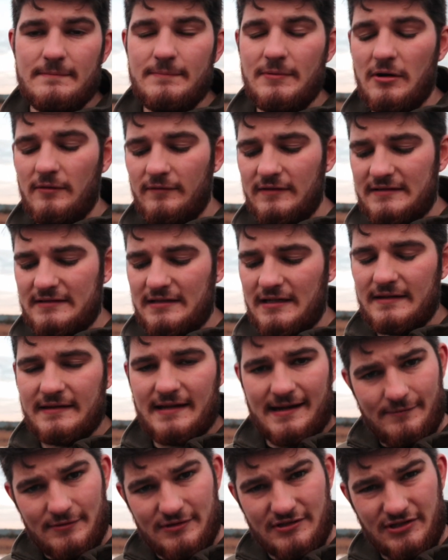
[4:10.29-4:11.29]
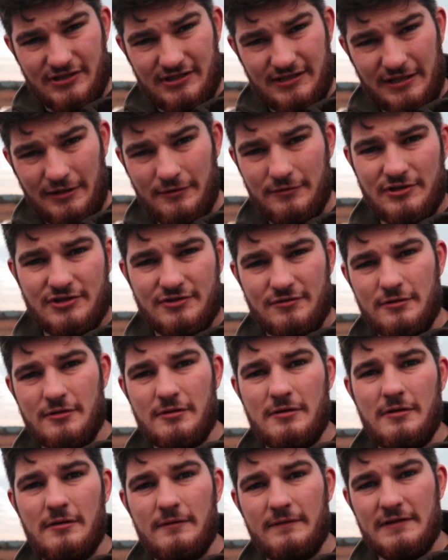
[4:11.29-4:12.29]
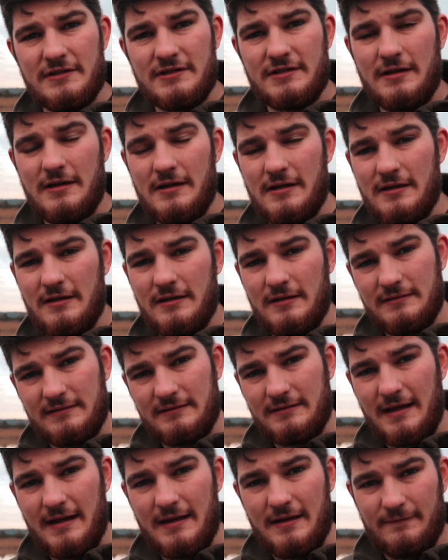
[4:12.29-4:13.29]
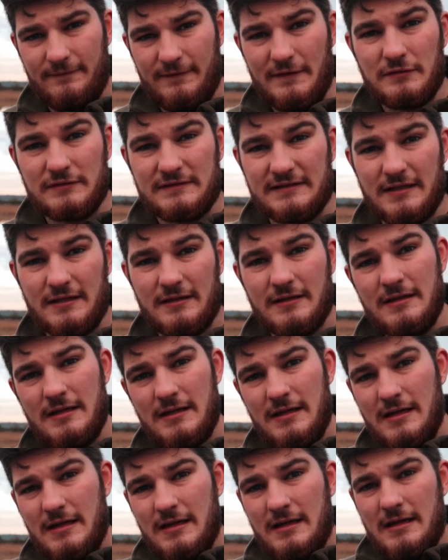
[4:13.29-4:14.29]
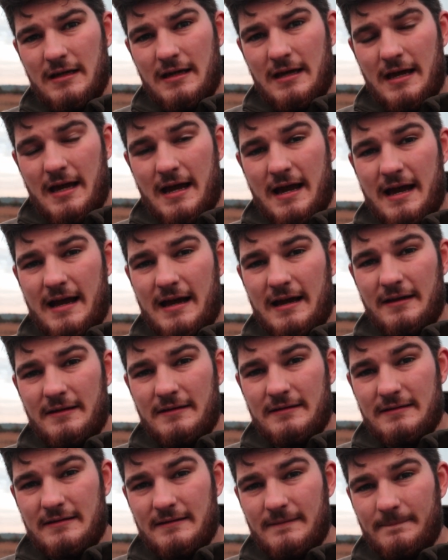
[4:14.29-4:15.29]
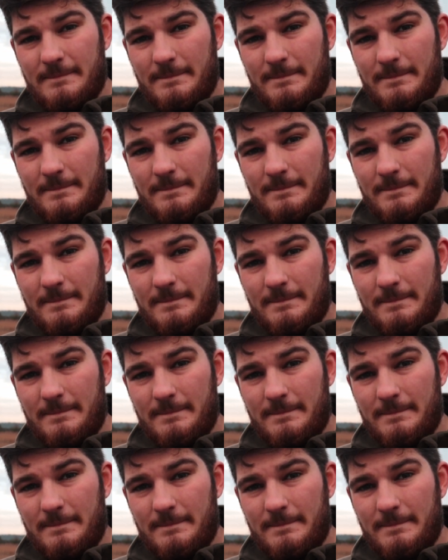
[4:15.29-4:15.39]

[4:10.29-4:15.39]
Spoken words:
But obviously, that was just too strong of a filter, and